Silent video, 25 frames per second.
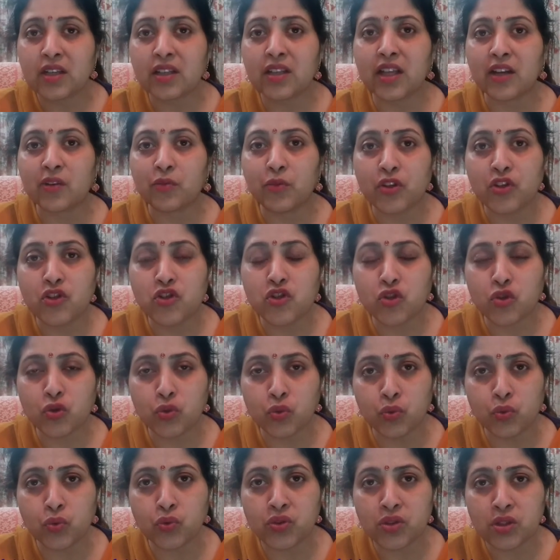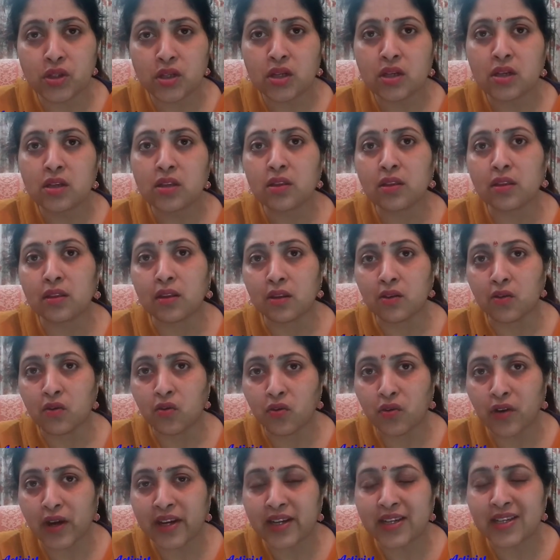that we choose the
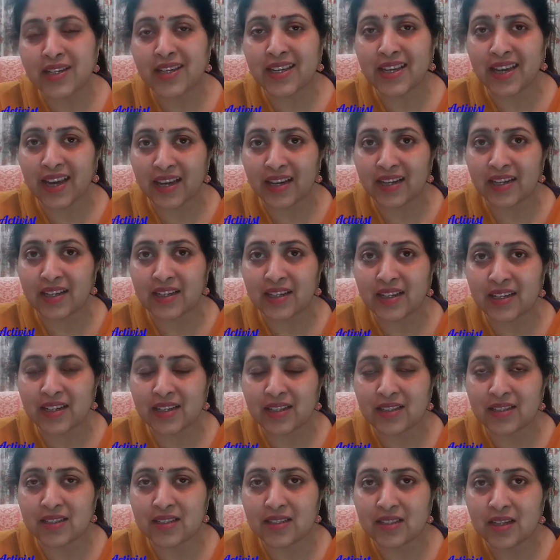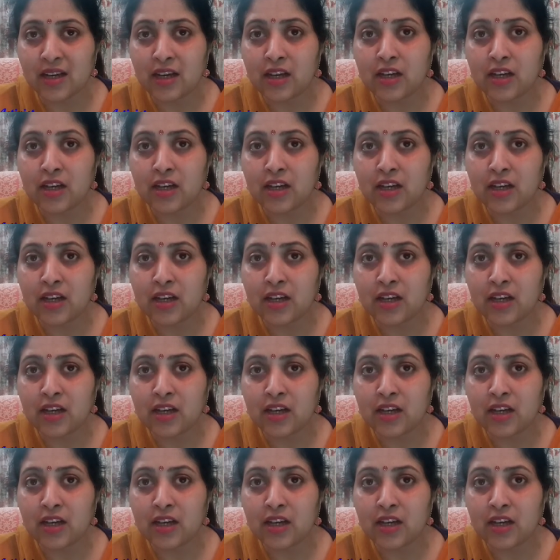right candidates.